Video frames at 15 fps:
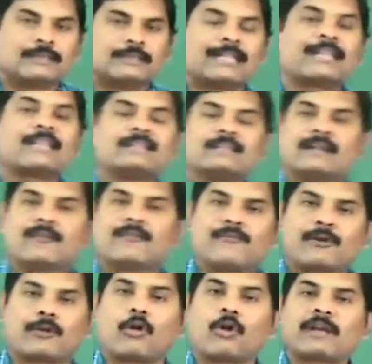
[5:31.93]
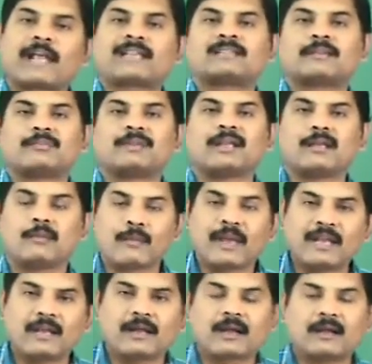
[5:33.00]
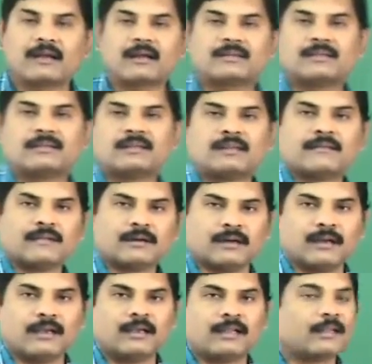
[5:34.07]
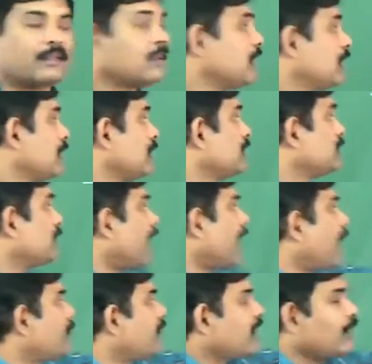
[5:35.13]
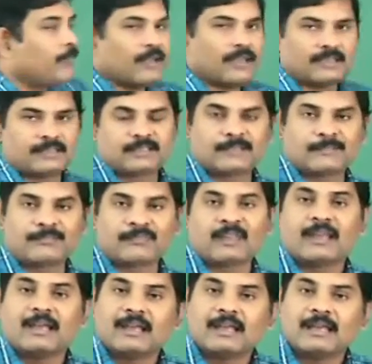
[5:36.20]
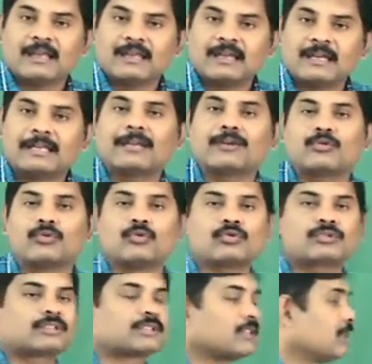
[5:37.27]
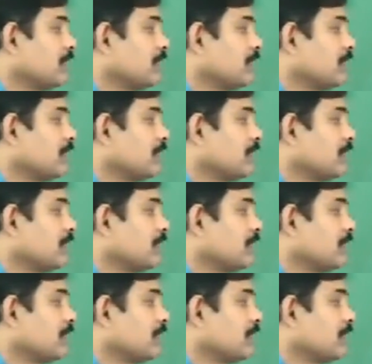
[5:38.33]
the reason for not accepting many countries in the world these MTPs. It includes